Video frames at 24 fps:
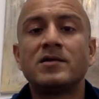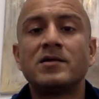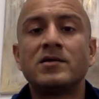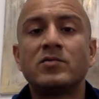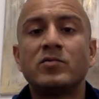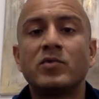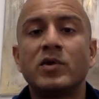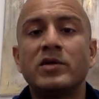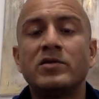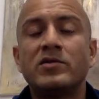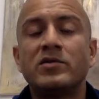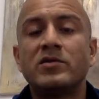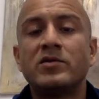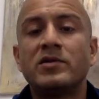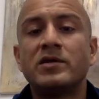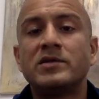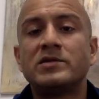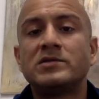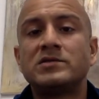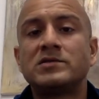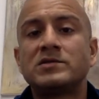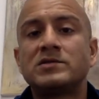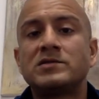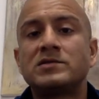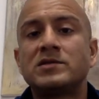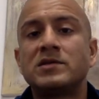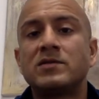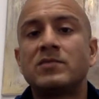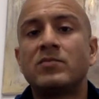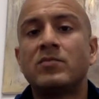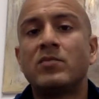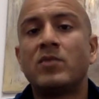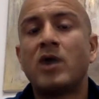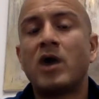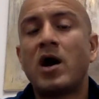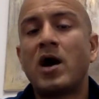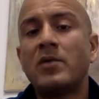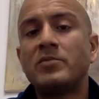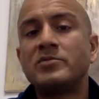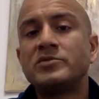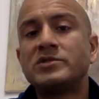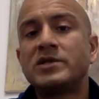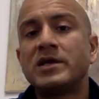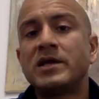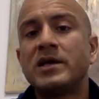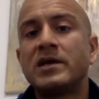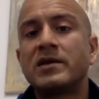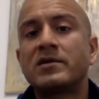whether it's some
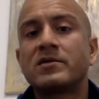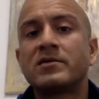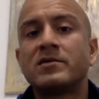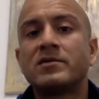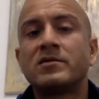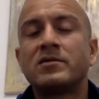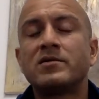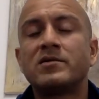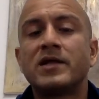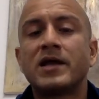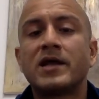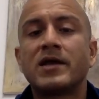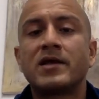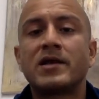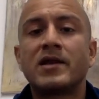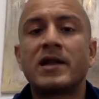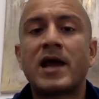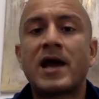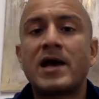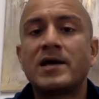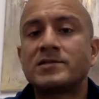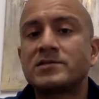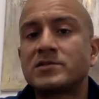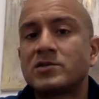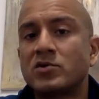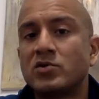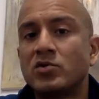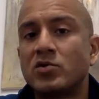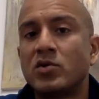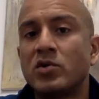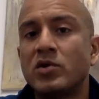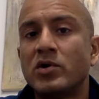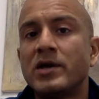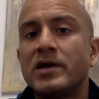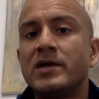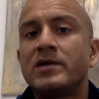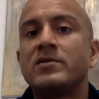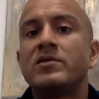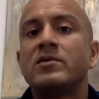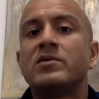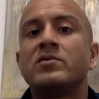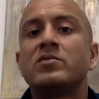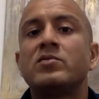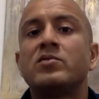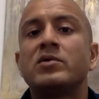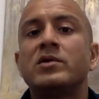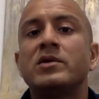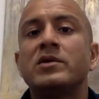object like an asteroid
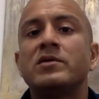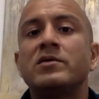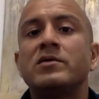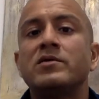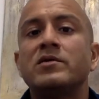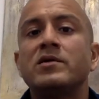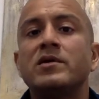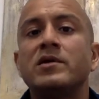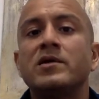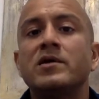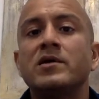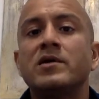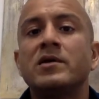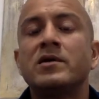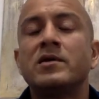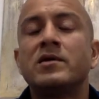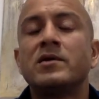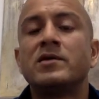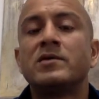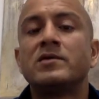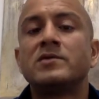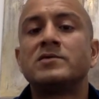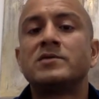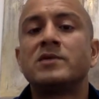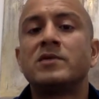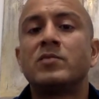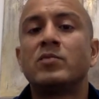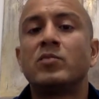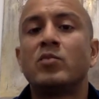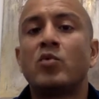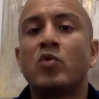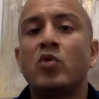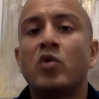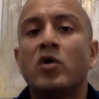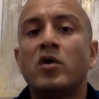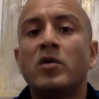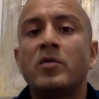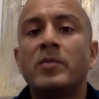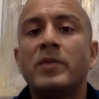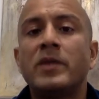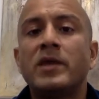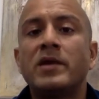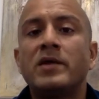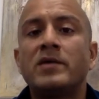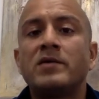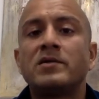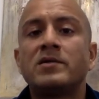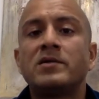or in some
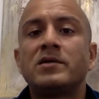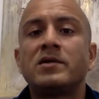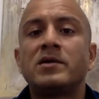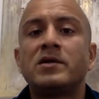orbit,